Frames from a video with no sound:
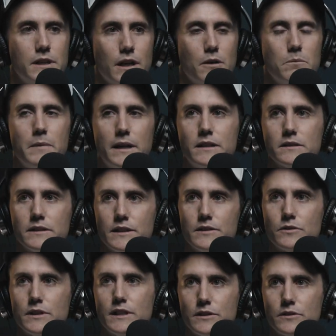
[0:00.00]
Mentally
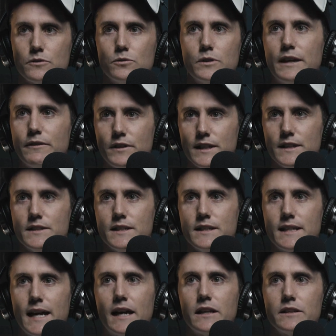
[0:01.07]
he's all everything's
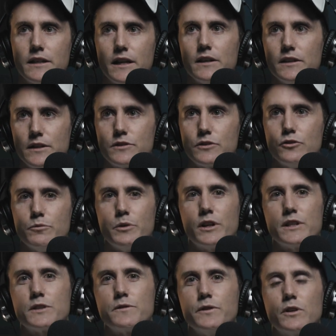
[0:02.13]
intact. It's good, but I
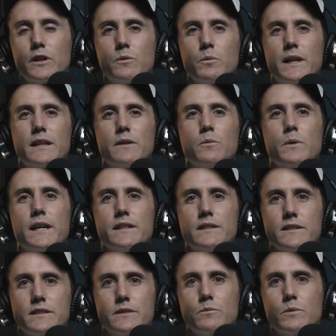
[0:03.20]
just feel like
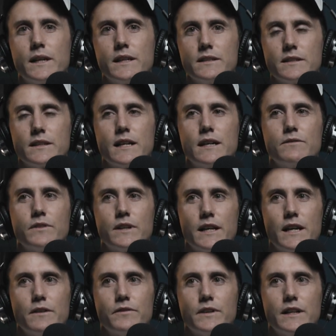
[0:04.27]
when's enough,
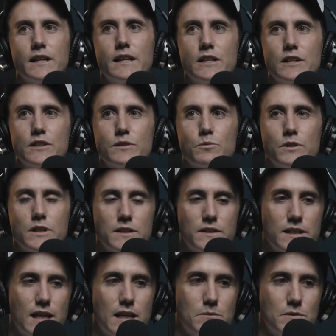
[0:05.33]
and you just want to
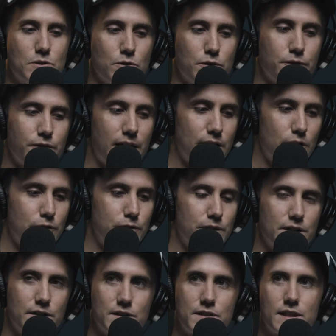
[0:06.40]
see him sort of fade off into
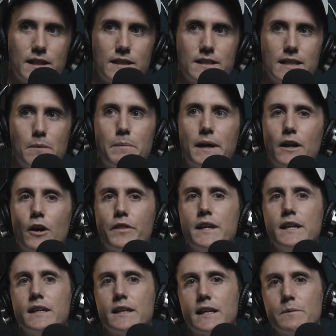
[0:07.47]
the sunset. But I think
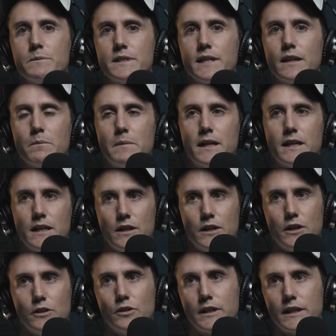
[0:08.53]
it comes down to money.
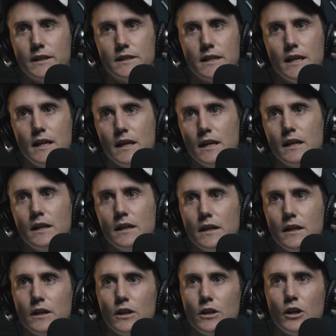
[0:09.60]
Like it.
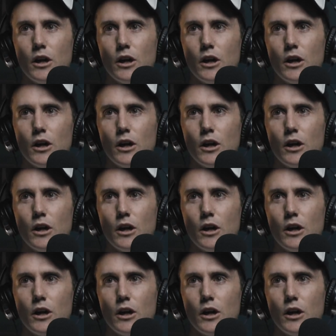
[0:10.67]
Yeah.